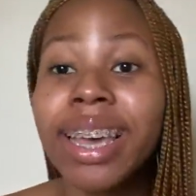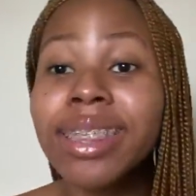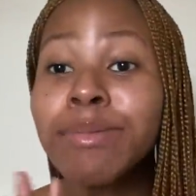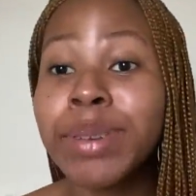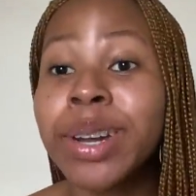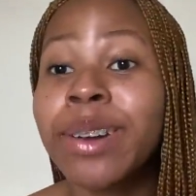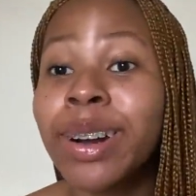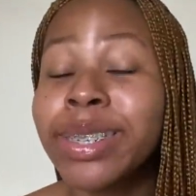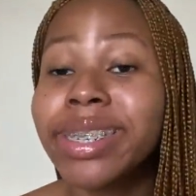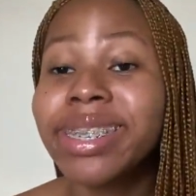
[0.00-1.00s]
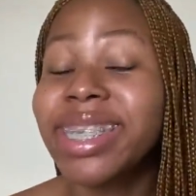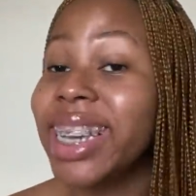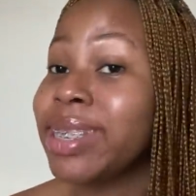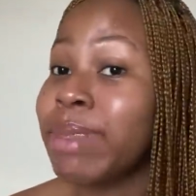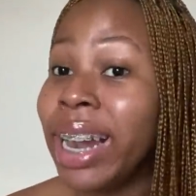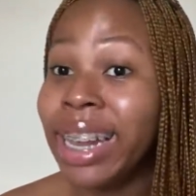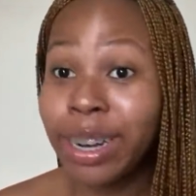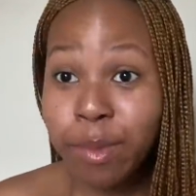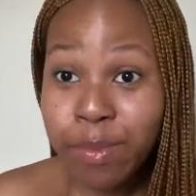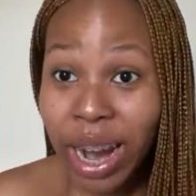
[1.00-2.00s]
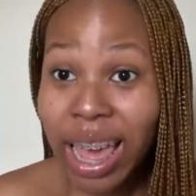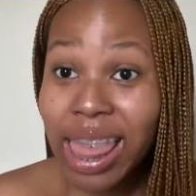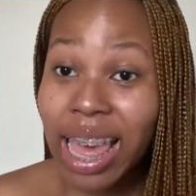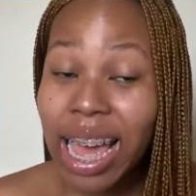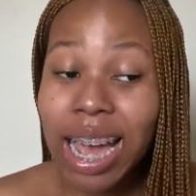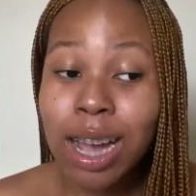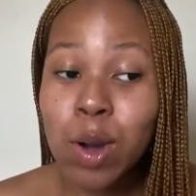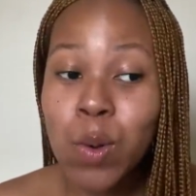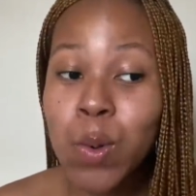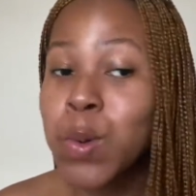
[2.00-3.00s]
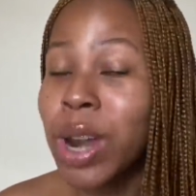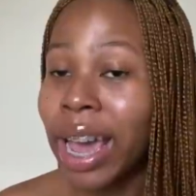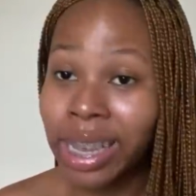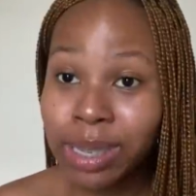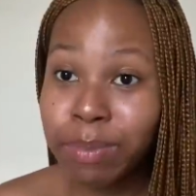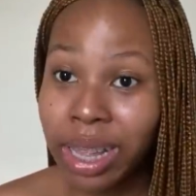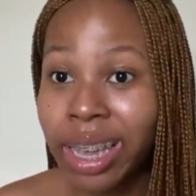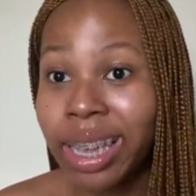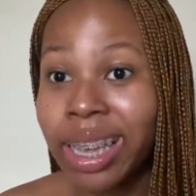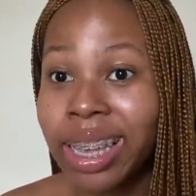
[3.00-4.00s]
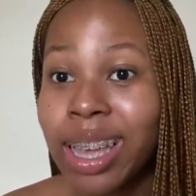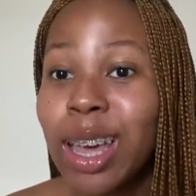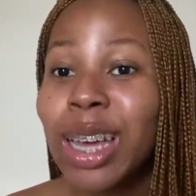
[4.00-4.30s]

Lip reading: in the background there's my little brother who likes playing.